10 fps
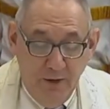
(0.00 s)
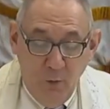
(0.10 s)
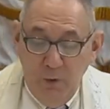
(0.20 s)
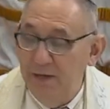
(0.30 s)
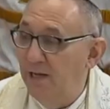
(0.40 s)

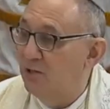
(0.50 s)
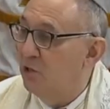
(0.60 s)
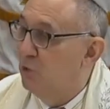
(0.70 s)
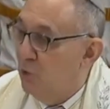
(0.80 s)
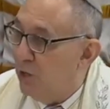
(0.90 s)
We need to
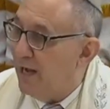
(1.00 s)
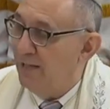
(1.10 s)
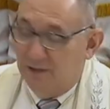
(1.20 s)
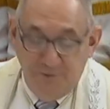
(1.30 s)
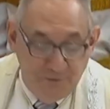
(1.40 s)
look
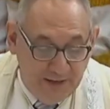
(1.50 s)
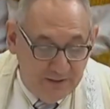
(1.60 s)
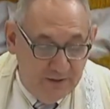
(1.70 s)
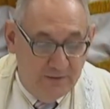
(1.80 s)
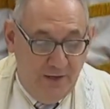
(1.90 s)
at the
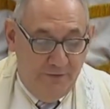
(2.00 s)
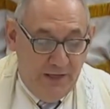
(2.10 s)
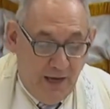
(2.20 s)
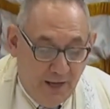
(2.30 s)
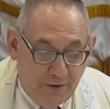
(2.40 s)
faces of the
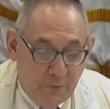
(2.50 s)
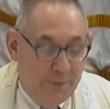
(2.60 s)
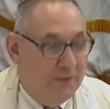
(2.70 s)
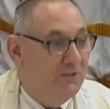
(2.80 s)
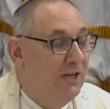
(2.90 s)
other. We
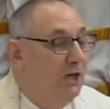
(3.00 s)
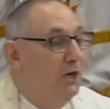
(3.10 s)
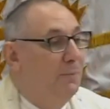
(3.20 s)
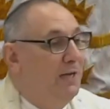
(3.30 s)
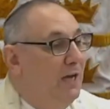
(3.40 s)
must hear
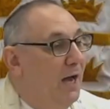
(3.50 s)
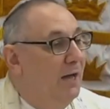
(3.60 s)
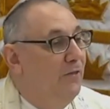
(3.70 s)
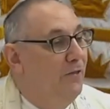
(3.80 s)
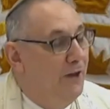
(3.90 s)

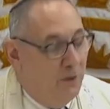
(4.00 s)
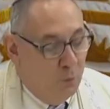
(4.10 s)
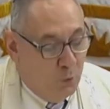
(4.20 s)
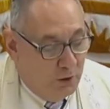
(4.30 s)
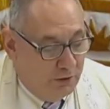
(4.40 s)
beyond their
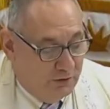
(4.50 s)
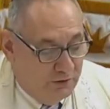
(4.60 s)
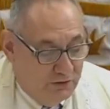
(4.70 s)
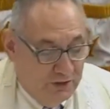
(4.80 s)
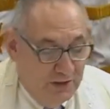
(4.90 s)
words.